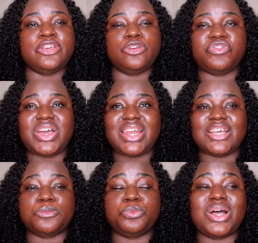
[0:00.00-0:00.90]
you find out
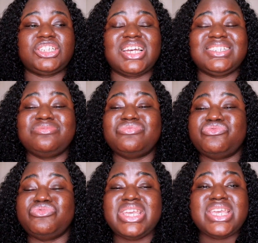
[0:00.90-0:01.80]
that some people are charging
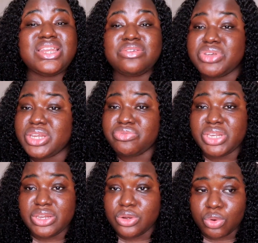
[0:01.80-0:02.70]
really, really,
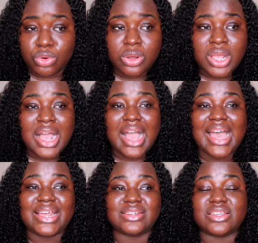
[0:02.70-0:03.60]
really low,
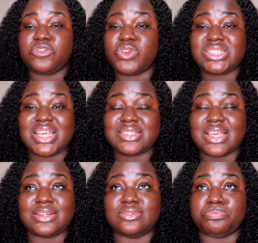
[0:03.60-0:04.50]
and influencers
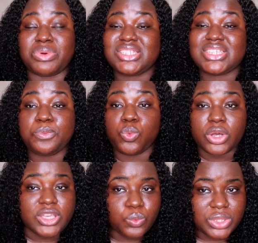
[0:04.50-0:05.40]
and brands keep
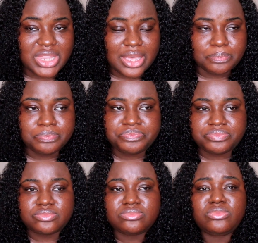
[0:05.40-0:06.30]
working with them,
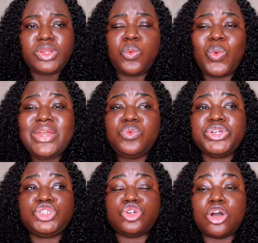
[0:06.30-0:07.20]
when
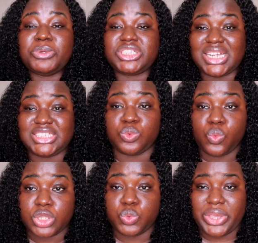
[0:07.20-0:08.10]
we should all be charging
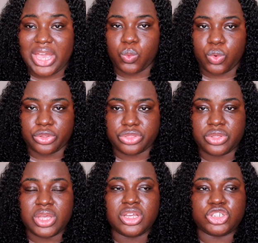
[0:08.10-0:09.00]
what we are worth.
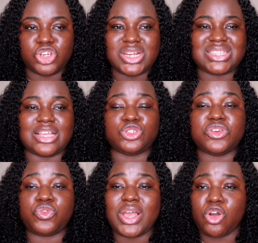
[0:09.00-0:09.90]
Do you understand? So
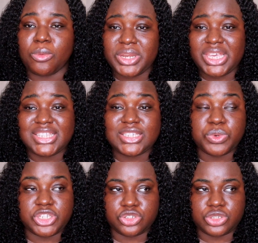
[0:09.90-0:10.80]
if we are communicating
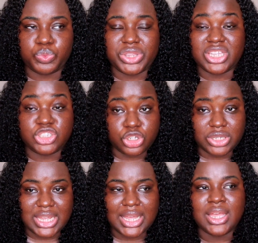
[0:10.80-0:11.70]
with each, with each
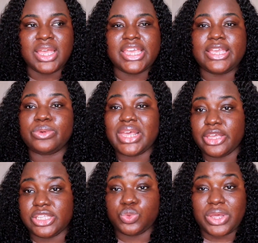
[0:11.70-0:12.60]
other, he would,
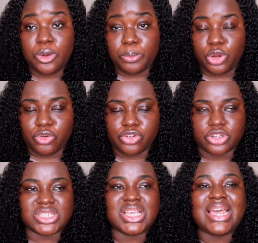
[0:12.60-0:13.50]
it will help all of
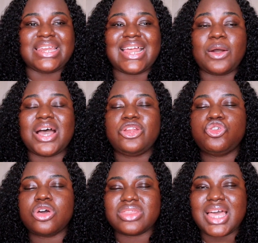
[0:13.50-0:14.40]
us. Now,
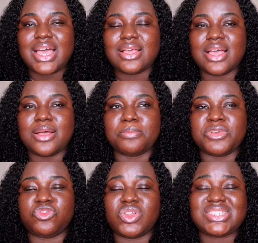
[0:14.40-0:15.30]
another um,
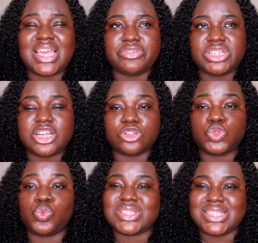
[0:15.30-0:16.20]
influencer I reached out
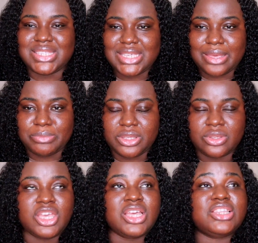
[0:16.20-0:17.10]
to was C C M
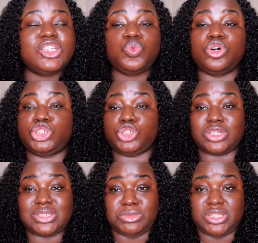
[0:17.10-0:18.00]
E. This one
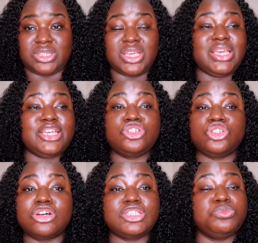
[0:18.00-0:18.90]
shocked me. It
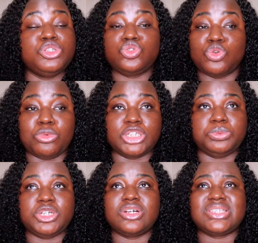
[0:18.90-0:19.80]
shocked me so much
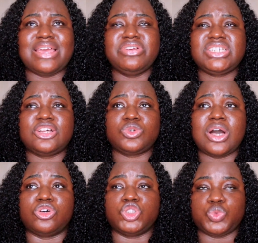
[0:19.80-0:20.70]
because I reached out to her
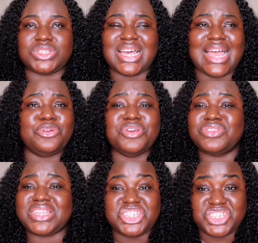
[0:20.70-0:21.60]
on Twitter. I don't
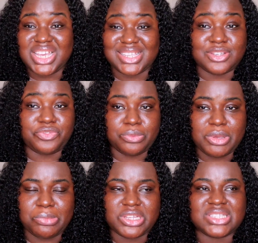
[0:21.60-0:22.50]
even think she herself
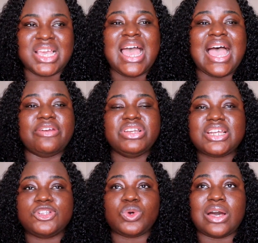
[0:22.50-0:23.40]
remembers. I reached
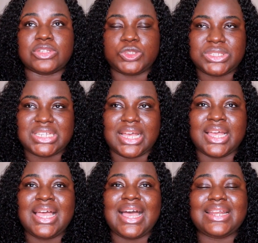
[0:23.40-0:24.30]
out to her on Twitter
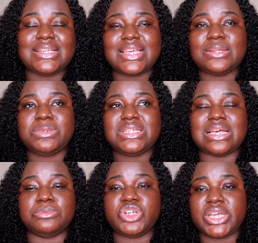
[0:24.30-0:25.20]
and I said, please,
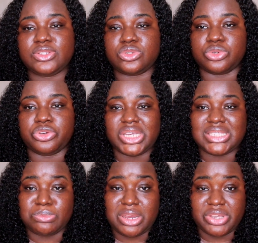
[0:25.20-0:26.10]
I'm trying to
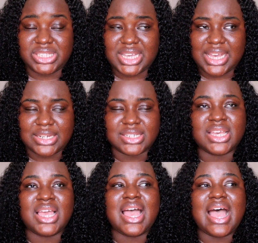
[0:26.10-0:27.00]
create my rate card
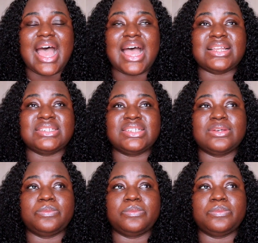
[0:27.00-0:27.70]
and